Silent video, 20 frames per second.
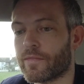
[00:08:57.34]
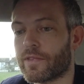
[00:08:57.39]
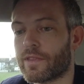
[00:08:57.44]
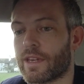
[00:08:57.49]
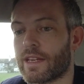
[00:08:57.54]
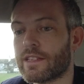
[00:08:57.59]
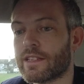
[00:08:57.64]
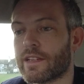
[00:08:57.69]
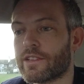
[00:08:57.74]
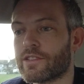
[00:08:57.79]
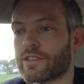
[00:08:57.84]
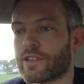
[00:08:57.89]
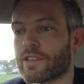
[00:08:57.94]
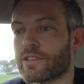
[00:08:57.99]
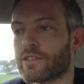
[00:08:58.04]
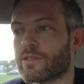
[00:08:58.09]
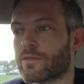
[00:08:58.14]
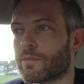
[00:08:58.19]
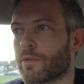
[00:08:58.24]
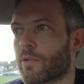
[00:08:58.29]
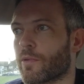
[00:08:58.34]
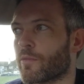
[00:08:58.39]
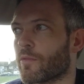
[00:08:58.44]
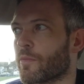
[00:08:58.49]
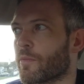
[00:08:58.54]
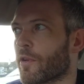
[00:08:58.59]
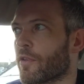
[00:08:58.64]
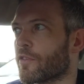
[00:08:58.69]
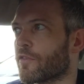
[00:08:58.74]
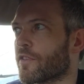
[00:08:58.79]
These engines were
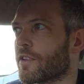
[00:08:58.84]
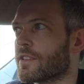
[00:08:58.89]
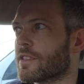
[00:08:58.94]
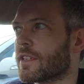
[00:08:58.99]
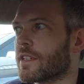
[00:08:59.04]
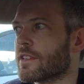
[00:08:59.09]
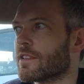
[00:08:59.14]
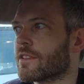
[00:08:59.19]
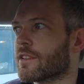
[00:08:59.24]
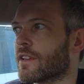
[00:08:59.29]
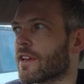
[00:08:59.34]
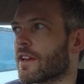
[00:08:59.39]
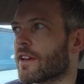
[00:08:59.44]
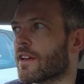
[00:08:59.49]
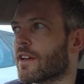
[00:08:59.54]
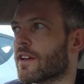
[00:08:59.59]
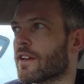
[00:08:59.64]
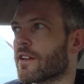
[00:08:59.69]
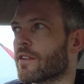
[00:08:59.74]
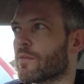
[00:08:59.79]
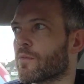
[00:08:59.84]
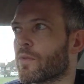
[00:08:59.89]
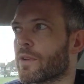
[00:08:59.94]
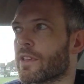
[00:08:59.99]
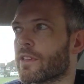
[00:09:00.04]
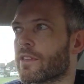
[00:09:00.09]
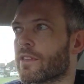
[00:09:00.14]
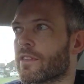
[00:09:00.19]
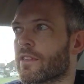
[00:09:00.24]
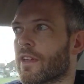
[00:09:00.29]
both fitted
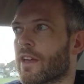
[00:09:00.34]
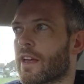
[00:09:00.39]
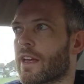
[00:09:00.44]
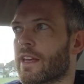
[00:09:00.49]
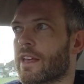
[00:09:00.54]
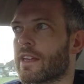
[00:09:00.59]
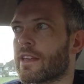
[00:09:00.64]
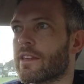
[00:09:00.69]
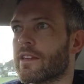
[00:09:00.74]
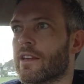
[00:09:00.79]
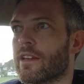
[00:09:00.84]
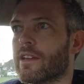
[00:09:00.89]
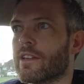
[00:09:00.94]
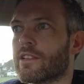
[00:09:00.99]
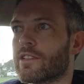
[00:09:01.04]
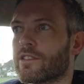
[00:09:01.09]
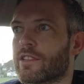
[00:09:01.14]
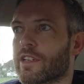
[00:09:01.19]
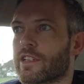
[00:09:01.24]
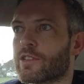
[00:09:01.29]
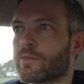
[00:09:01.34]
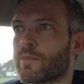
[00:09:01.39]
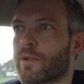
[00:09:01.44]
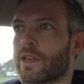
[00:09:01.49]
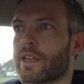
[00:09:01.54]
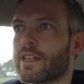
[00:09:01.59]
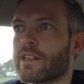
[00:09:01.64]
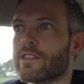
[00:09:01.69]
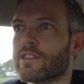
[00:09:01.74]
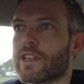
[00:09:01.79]
with a
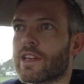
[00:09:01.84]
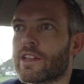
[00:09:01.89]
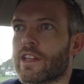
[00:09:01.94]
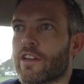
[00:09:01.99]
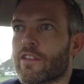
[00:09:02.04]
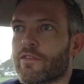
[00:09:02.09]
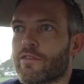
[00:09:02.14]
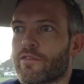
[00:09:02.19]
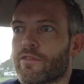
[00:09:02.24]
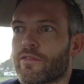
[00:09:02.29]
6-speed ZF